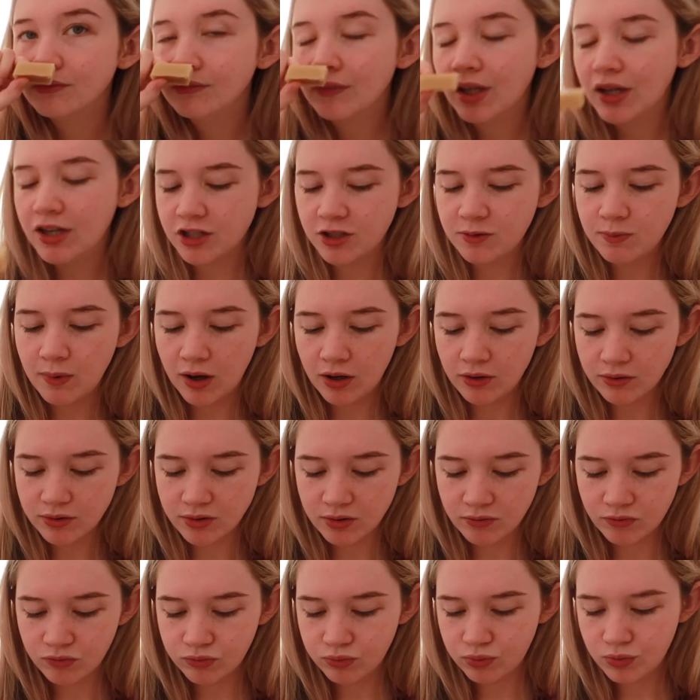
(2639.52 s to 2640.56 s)
And it smells
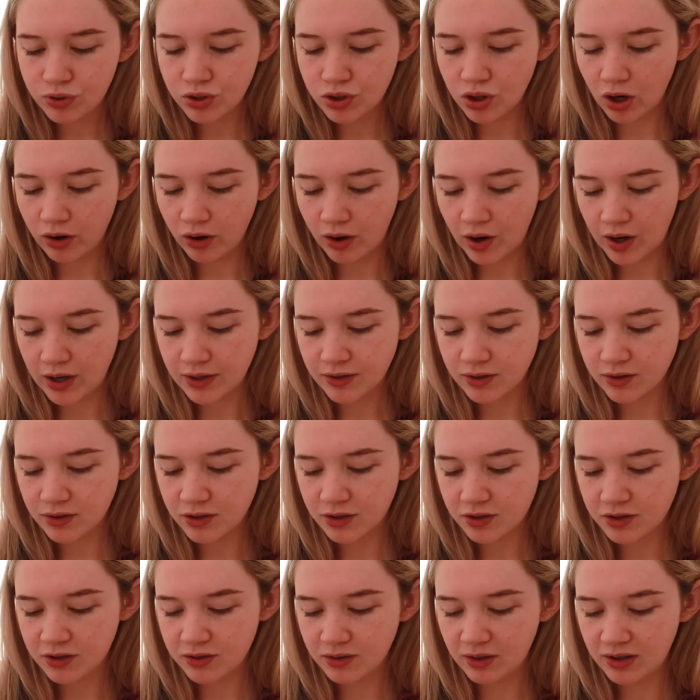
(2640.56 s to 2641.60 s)
so nice. It's
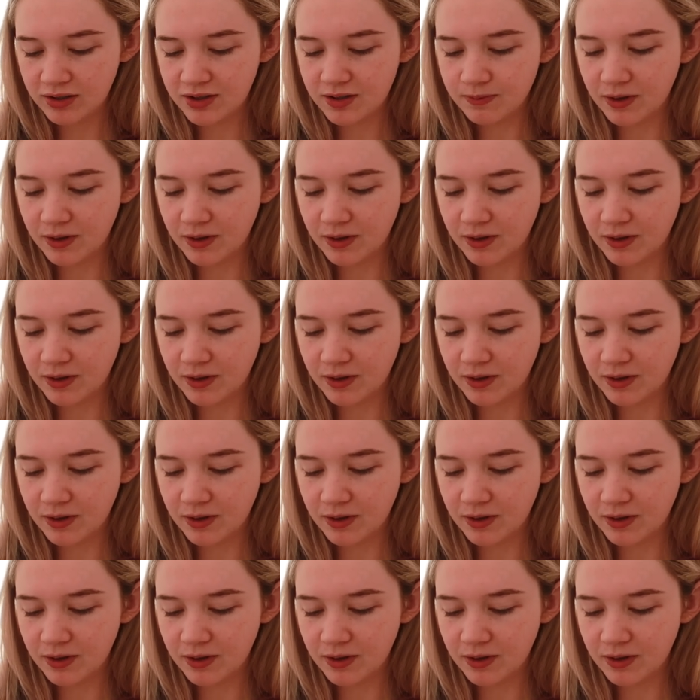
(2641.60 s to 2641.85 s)
just, it